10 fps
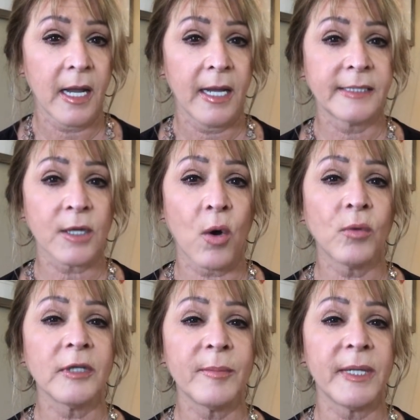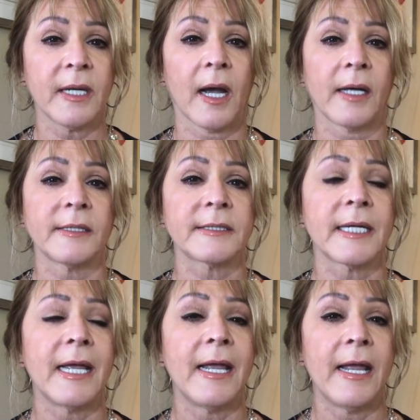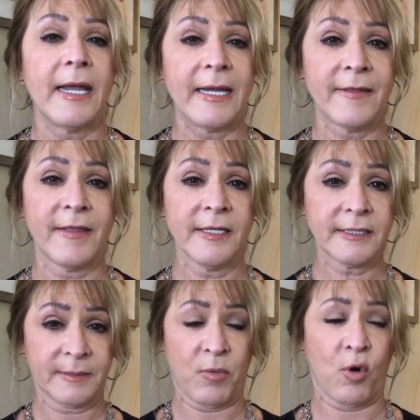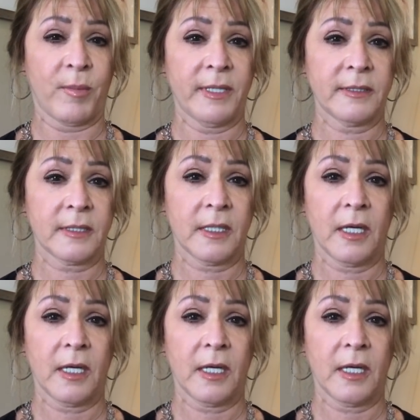it's only because in this moment,